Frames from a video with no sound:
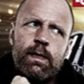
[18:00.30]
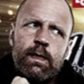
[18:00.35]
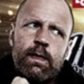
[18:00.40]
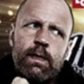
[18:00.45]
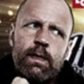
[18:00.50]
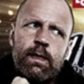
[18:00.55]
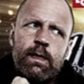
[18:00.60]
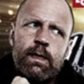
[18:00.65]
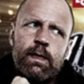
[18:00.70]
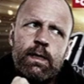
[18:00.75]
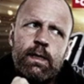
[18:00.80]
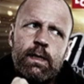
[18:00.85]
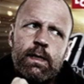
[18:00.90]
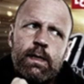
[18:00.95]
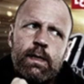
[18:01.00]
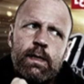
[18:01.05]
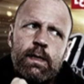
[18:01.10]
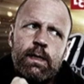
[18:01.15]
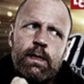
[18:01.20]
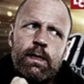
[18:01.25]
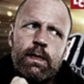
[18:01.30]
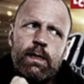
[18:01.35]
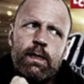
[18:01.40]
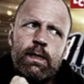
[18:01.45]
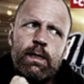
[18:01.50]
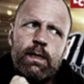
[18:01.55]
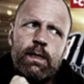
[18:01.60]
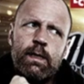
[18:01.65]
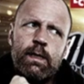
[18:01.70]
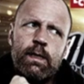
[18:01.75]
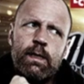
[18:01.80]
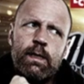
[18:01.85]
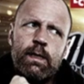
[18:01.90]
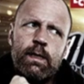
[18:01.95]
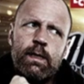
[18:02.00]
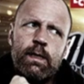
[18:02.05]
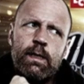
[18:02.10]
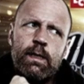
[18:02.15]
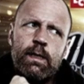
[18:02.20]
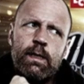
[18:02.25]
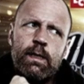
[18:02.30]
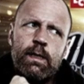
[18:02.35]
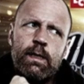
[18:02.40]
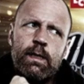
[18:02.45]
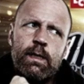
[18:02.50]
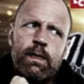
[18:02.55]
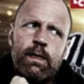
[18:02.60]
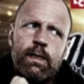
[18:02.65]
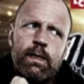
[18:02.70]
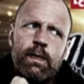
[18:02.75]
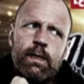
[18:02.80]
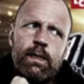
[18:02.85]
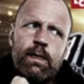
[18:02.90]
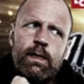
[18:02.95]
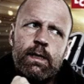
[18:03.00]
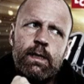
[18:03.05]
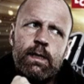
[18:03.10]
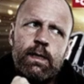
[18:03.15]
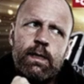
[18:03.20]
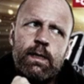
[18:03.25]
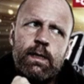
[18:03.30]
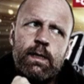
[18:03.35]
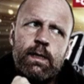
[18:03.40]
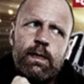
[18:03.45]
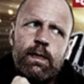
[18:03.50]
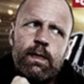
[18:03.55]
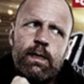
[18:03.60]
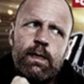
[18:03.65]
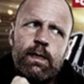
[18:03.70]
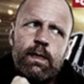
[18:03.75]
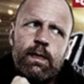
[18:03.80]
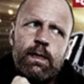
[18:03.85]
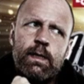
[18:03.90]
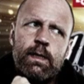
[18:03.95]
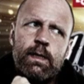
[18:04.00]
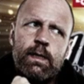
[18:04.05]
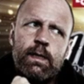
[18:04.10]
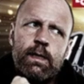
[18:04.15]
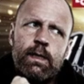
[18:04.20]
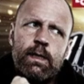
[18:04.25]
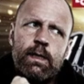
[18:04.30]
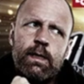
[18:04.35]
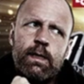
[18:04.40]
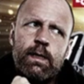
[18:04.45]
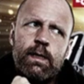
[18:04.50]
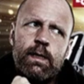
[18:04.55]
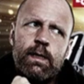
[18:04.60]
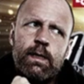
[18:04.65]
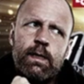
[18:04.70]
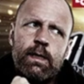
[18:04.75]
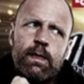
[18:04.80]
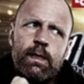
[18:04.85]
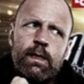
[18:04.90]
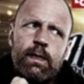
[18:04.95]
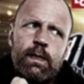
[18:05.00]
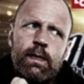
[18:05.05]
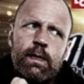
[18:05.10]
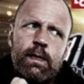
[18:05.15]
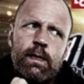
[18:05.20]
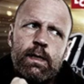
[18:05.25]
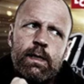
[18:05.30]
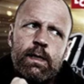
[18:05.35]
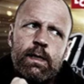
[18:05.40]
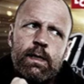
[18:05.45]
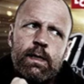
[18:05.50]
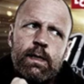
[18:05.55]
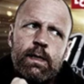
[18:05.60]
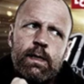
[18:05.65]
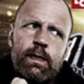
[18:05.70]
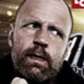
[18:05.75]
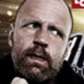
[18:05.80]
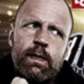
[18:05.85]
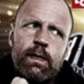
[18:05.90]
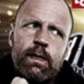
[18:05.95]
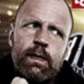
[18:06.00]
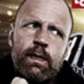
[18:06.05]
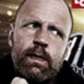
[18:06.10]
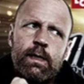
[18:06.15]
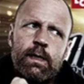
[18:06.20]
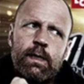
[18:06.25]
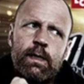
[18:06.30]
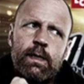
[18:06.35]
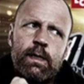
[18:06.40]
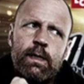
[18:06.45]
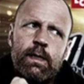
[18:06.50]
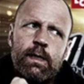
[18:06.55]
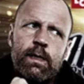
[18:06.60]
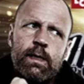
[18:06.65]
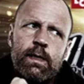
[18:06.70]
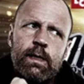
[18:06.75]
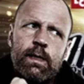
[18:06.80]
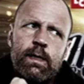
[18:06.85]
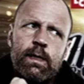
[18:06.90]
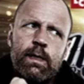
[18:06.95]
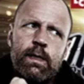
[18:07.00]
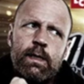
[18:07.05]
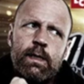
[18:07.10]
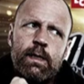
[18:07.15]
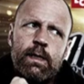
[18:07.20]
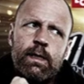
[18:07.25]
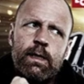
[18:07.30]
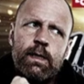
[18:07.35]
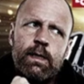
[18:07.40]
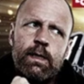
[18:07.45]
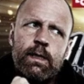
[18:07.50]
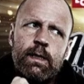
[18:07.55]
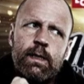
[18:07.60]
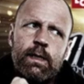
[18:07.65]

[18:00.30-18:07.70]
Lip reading: (not speaking)